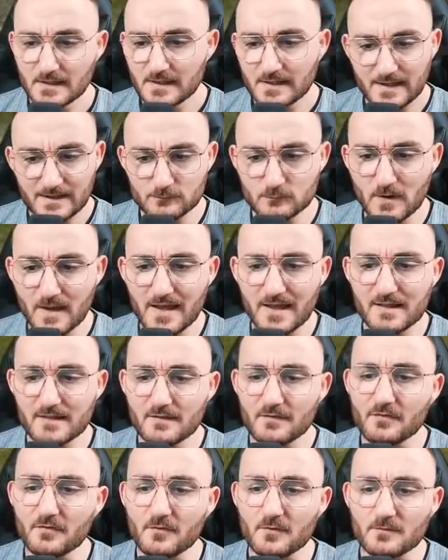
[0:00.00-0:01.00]
And well,
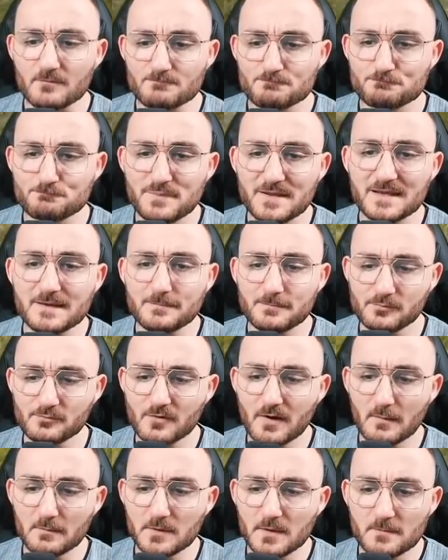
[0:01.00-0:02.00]
the big
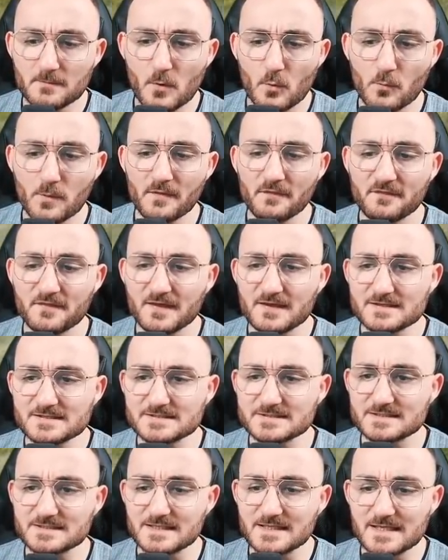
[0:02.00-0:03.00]
problem with
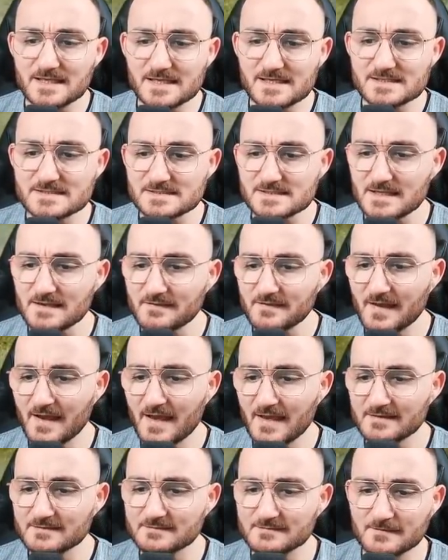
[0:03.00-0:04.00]
this is
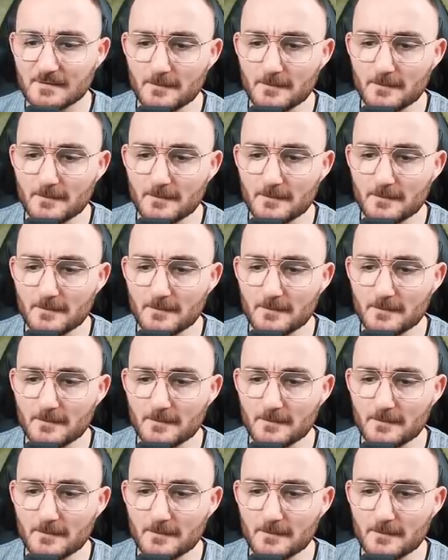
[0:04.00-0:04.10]
that